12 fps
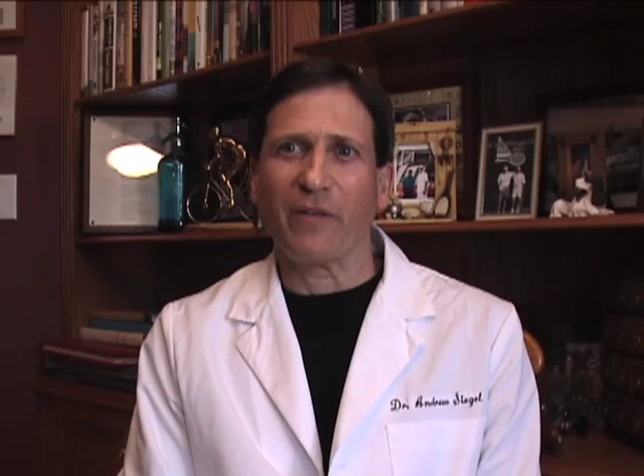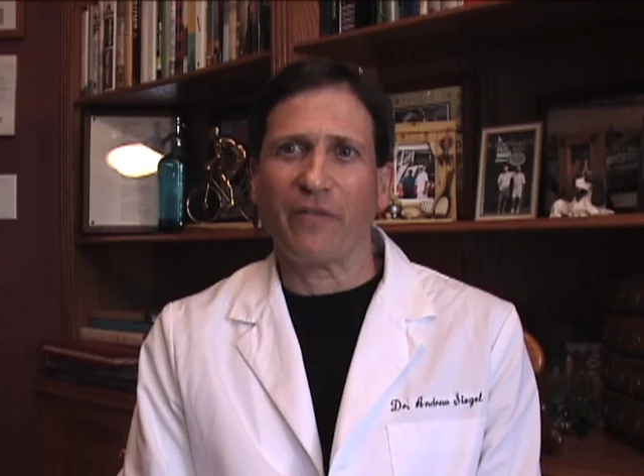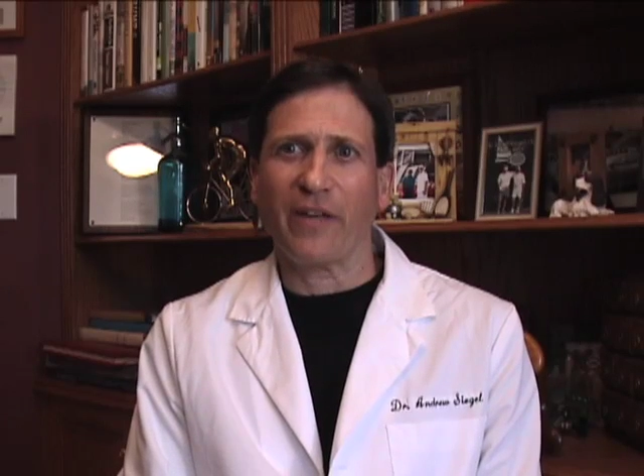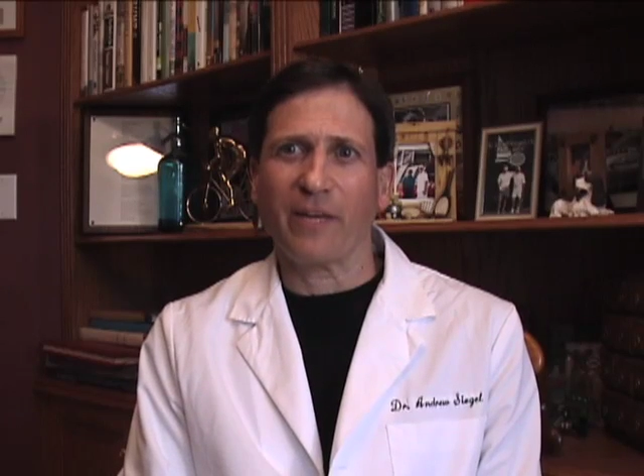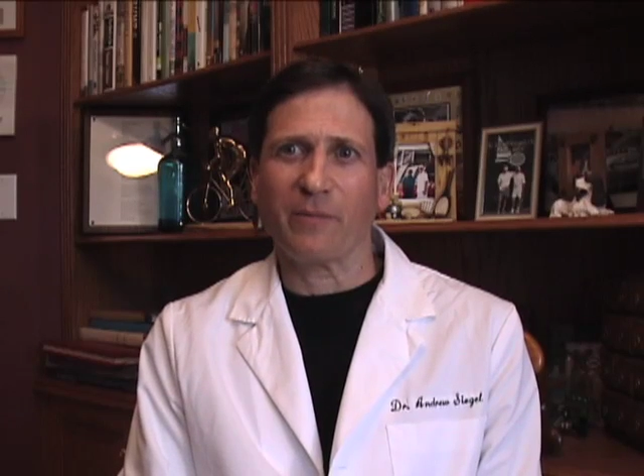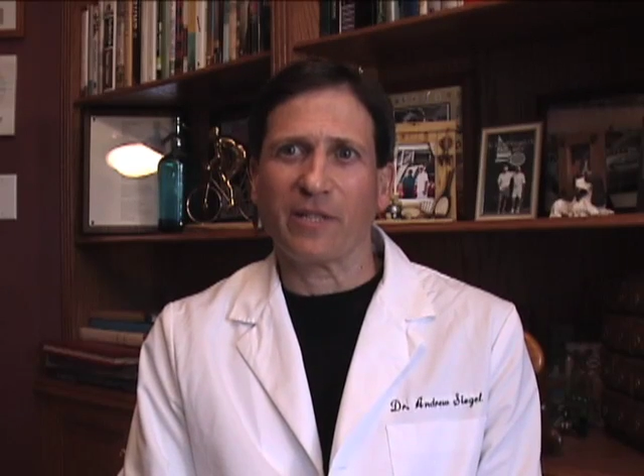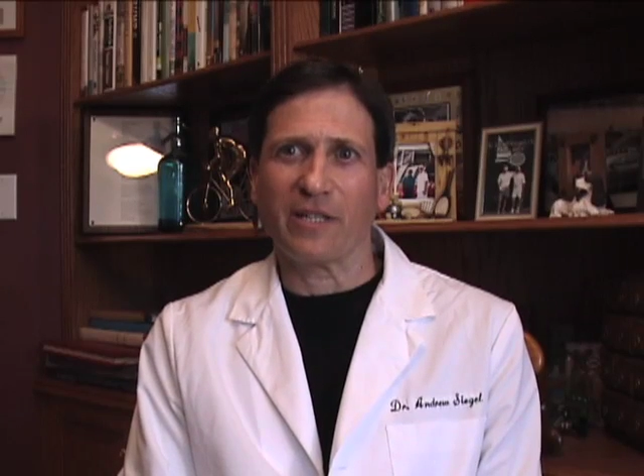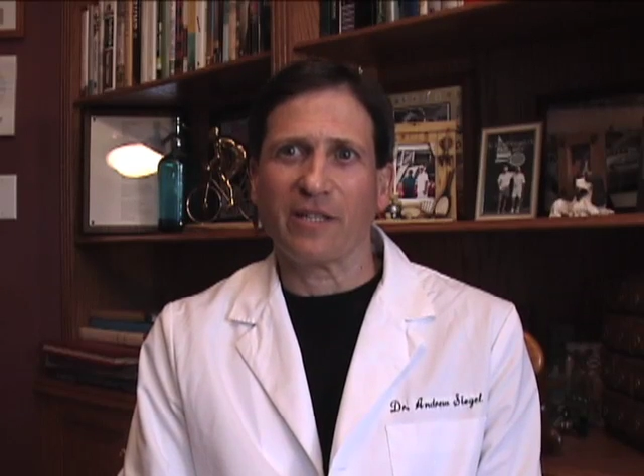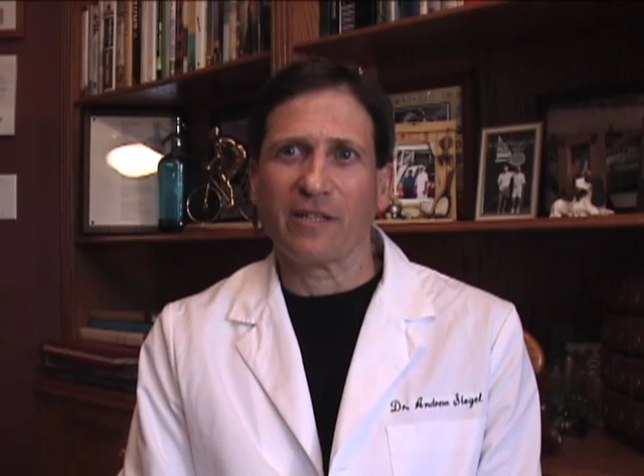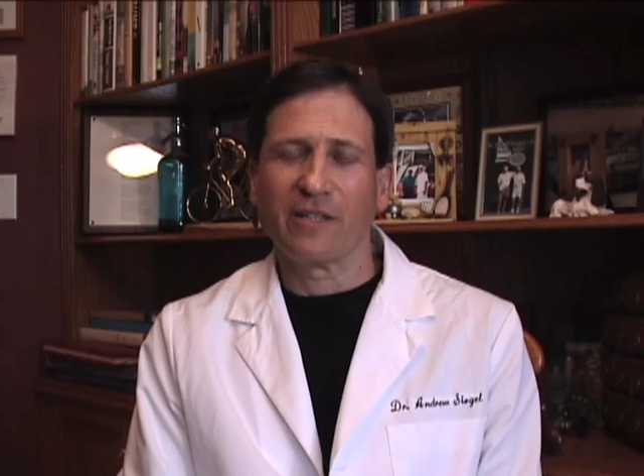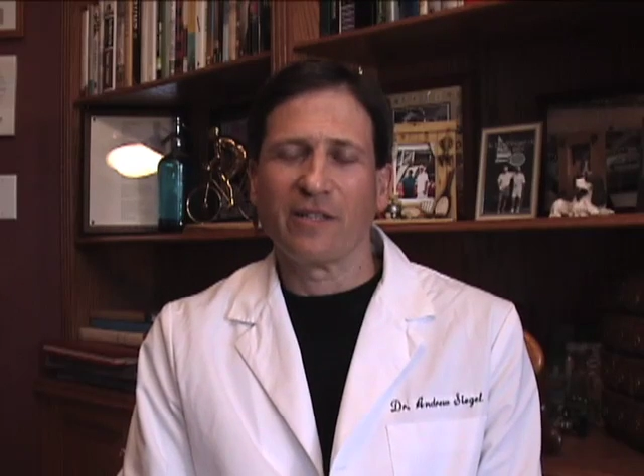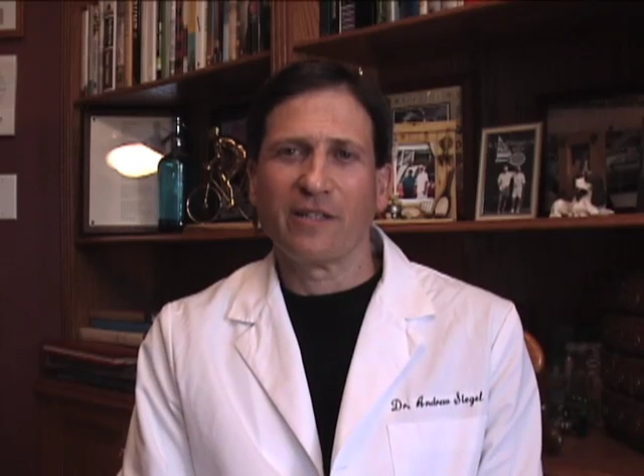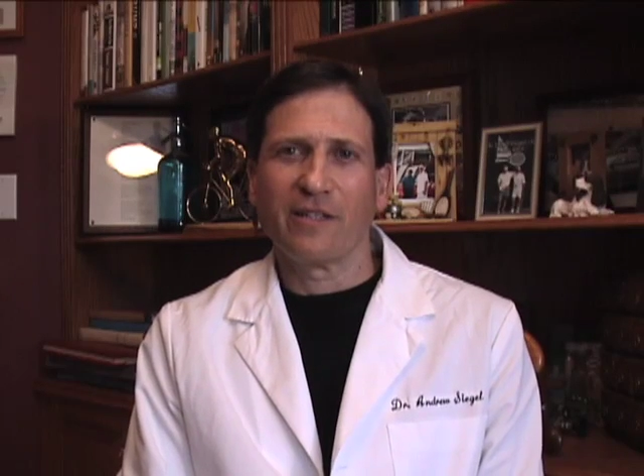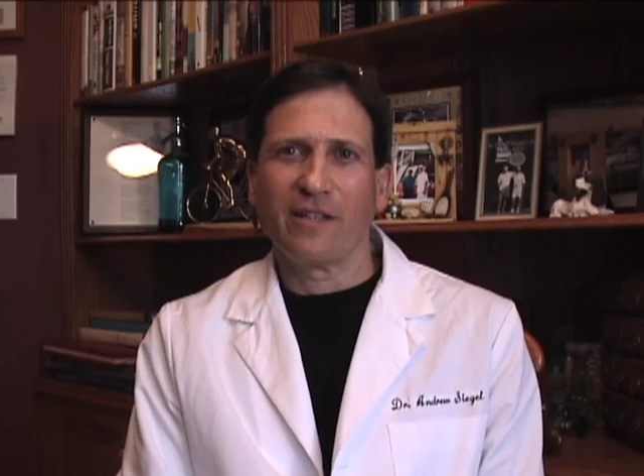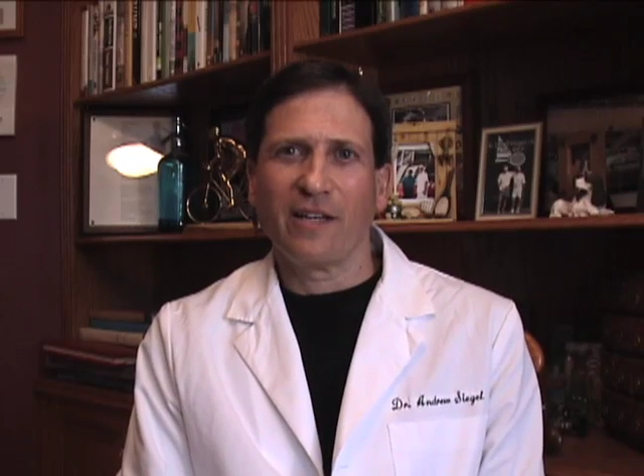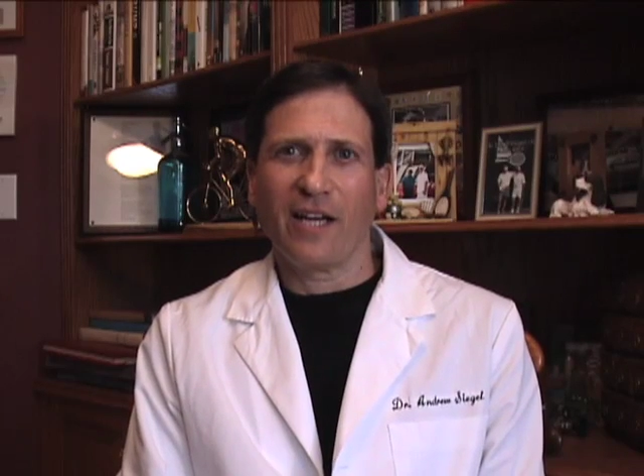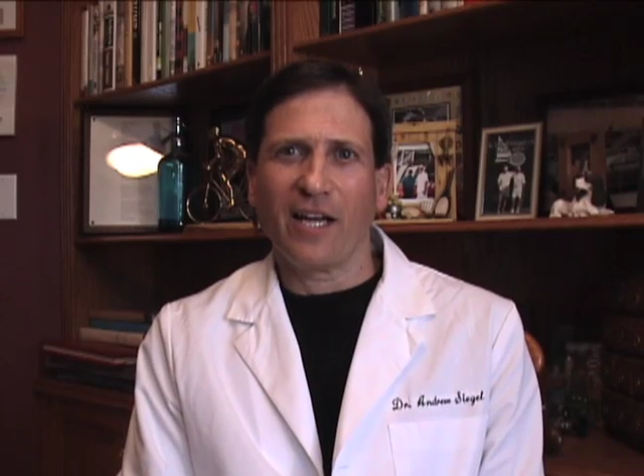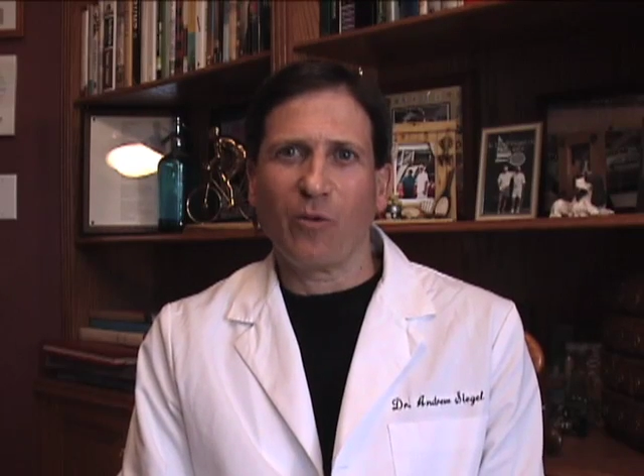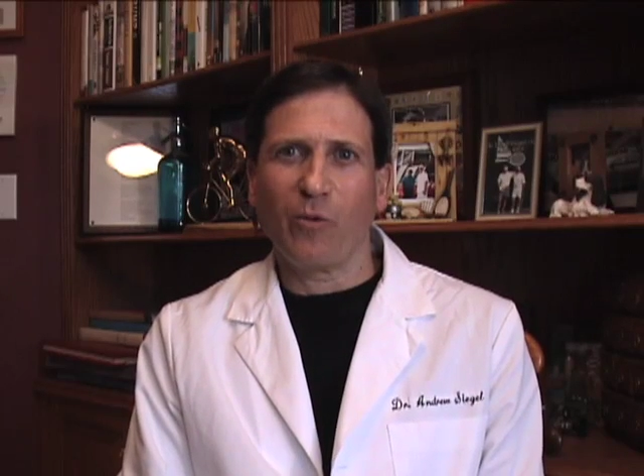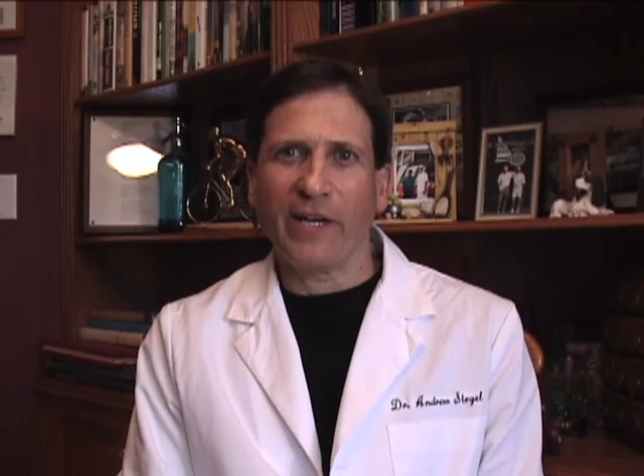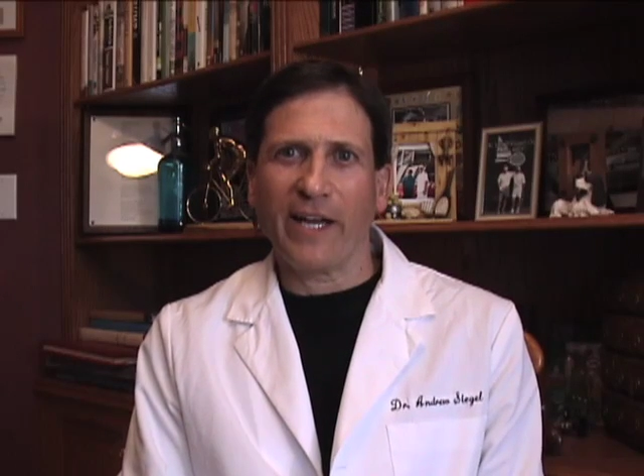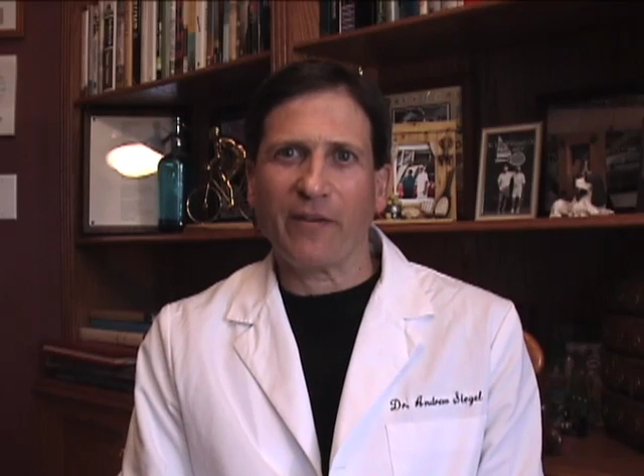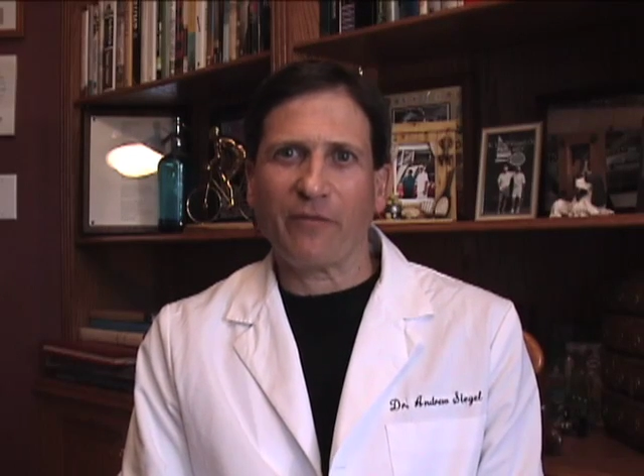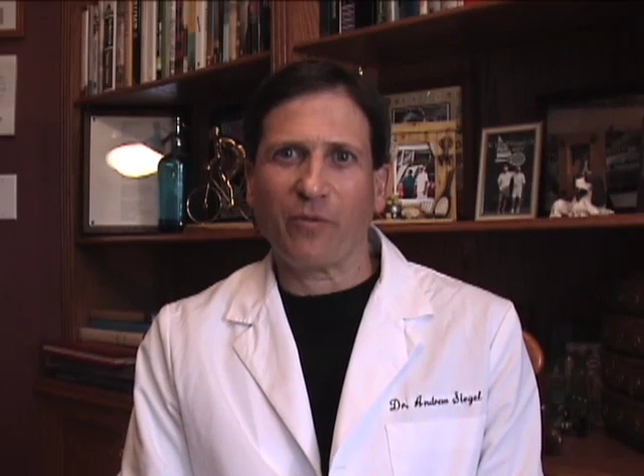family, I went
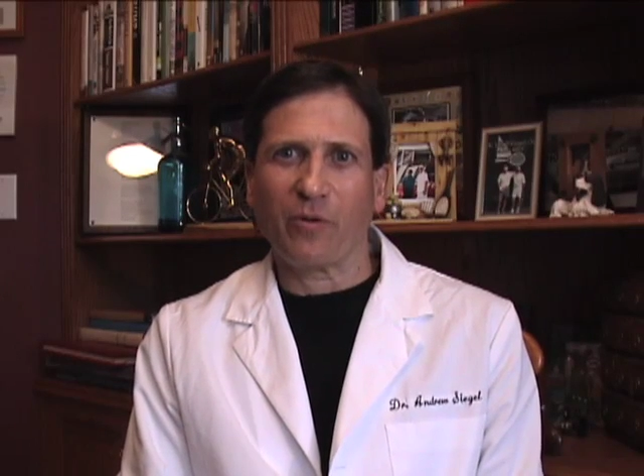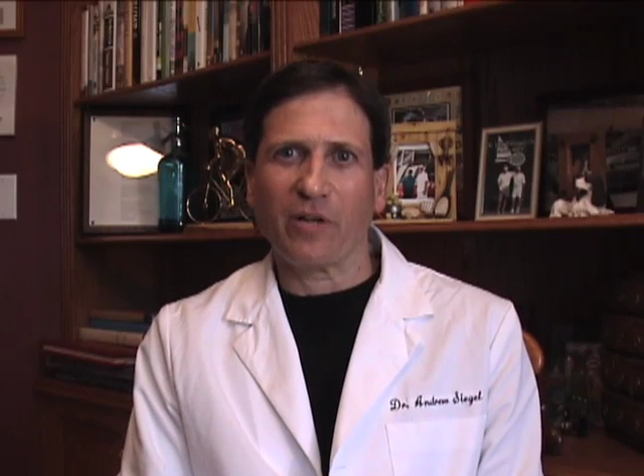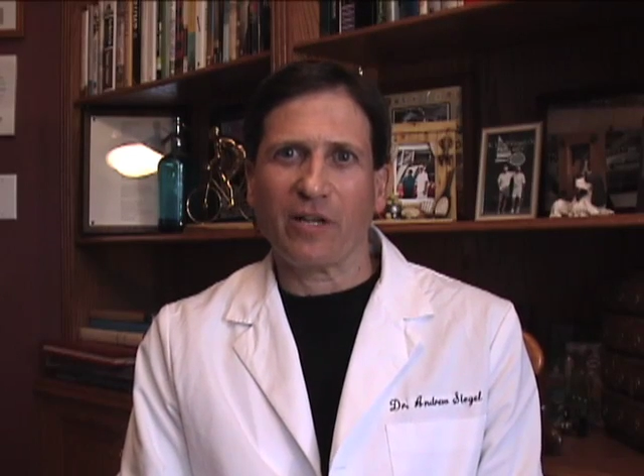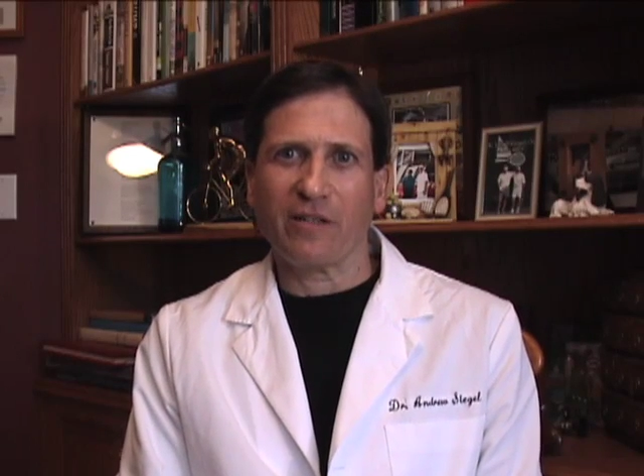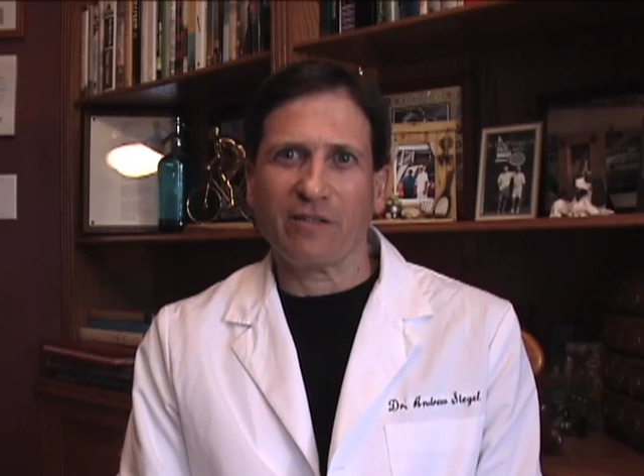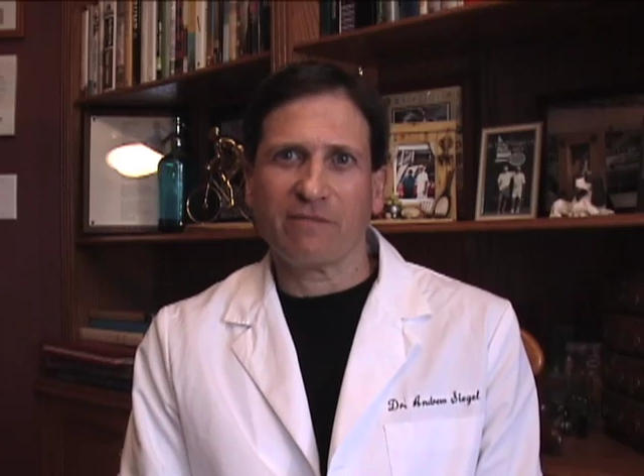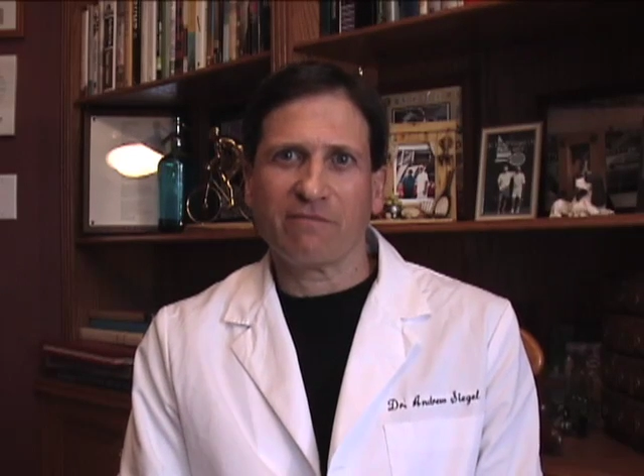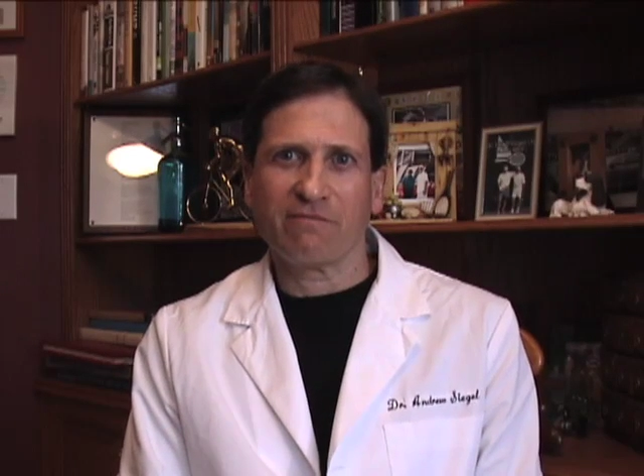out for a